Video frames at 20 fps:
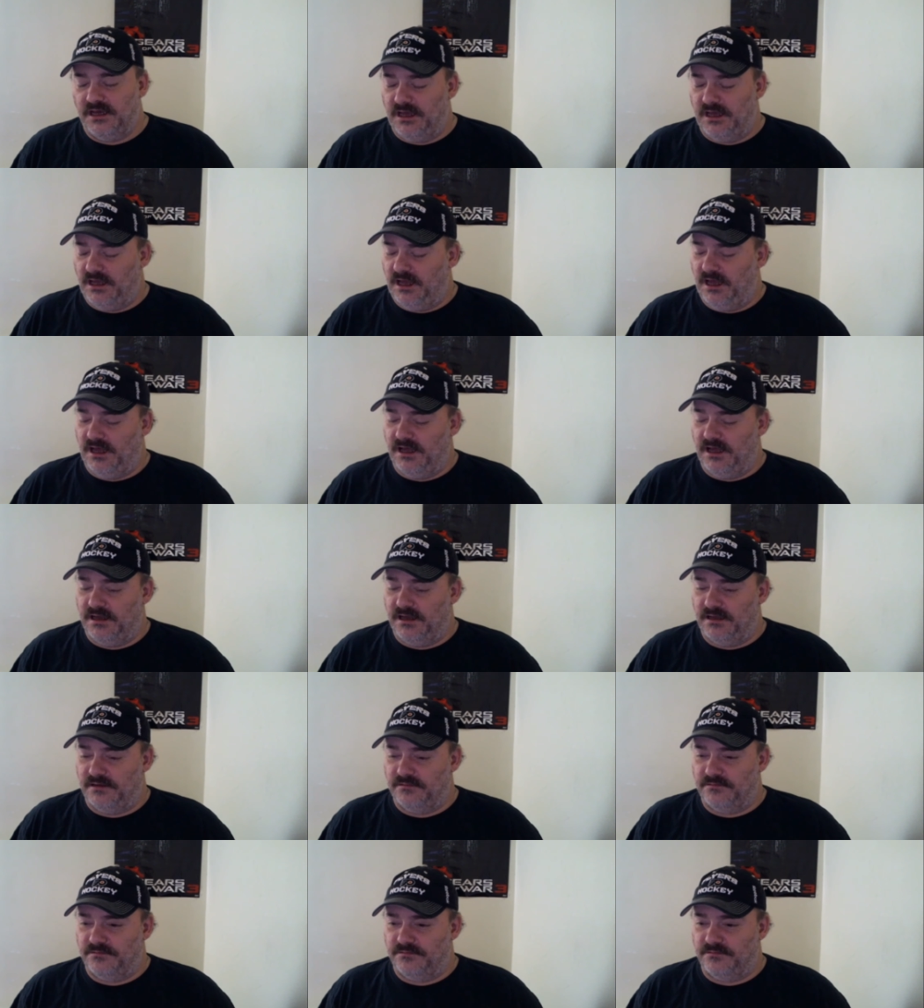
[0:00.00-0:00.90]

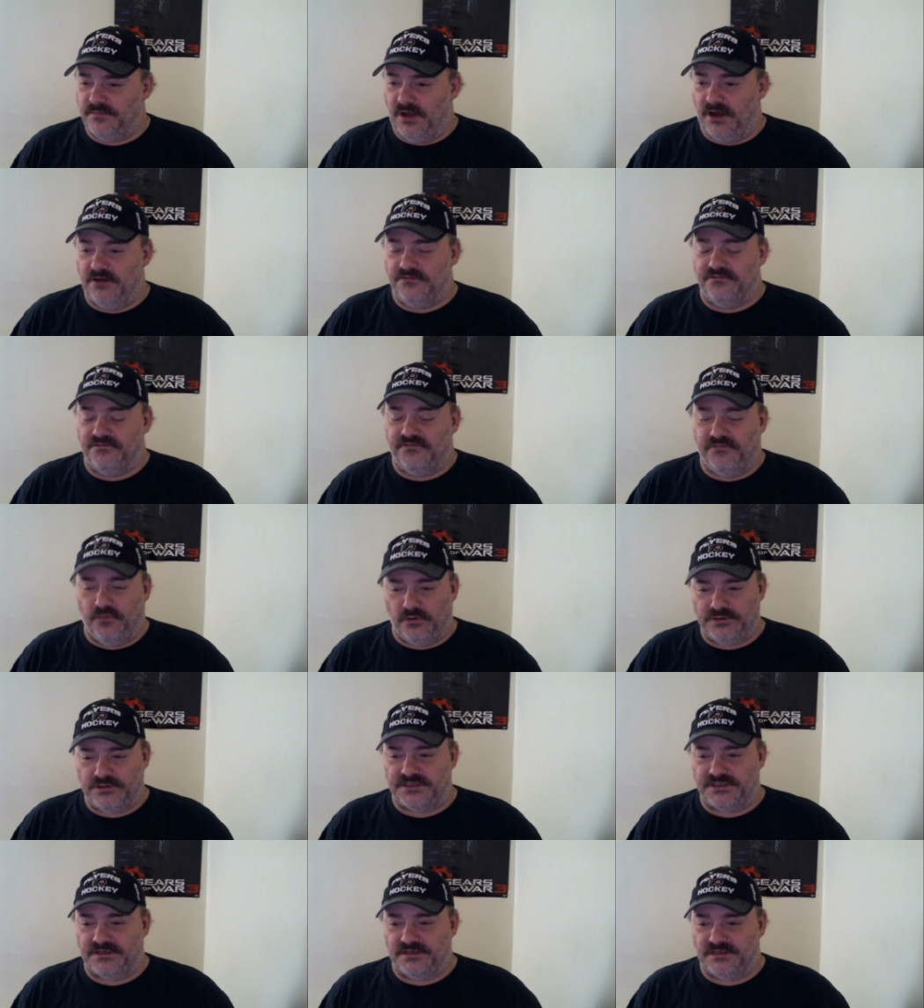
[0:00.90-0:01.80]
um,
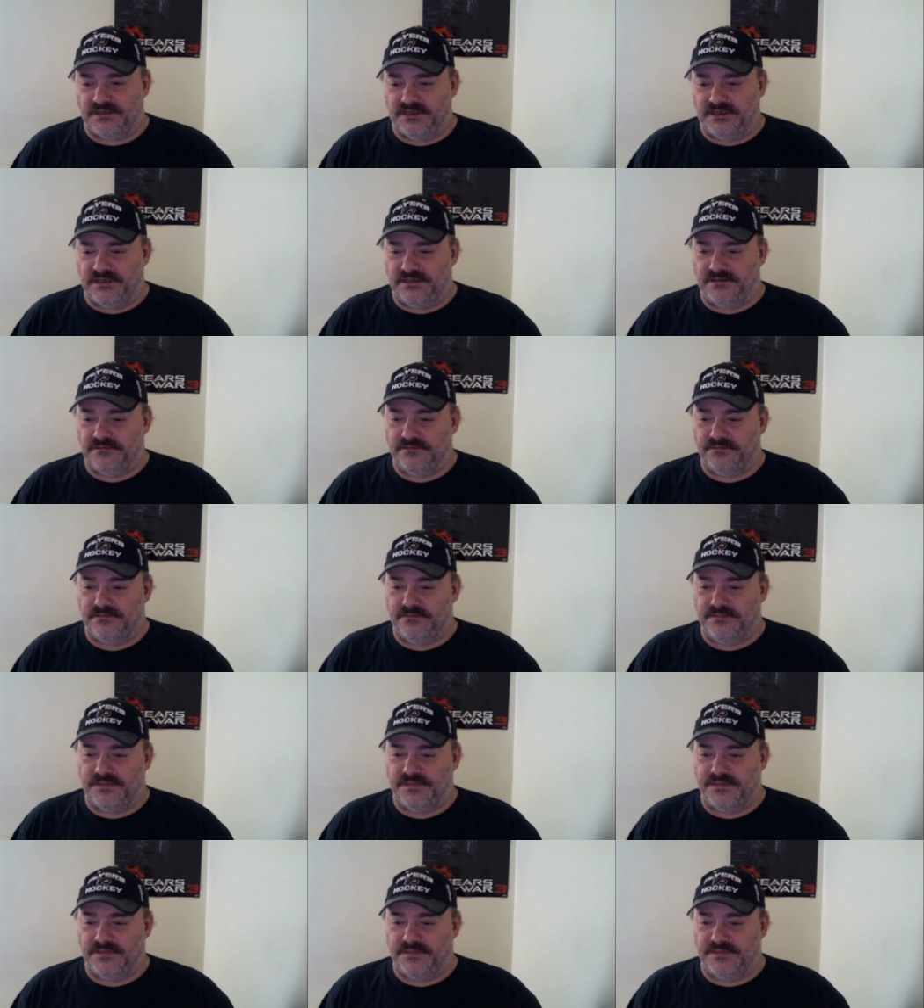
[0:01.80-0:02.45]
unfortunately,